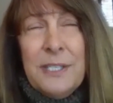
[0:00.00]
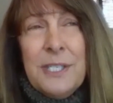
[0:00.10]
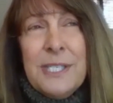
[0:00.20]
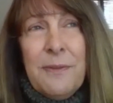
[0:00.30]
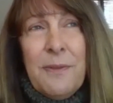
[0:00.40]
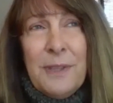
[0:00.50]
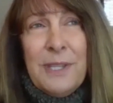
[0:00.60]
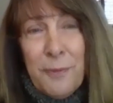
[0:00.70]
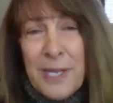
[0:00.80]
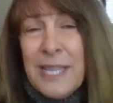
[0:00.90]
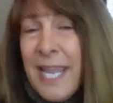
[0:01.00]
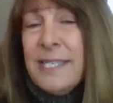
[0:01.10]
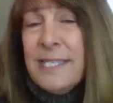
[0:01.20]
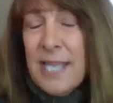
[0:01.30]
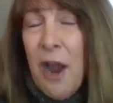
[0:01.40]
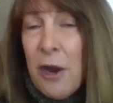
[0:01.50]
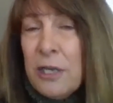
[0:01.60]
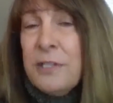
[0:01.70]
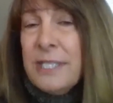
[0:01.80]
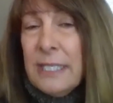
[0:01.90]
just the freelance
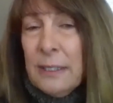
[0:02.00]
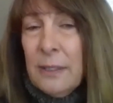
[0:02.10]
art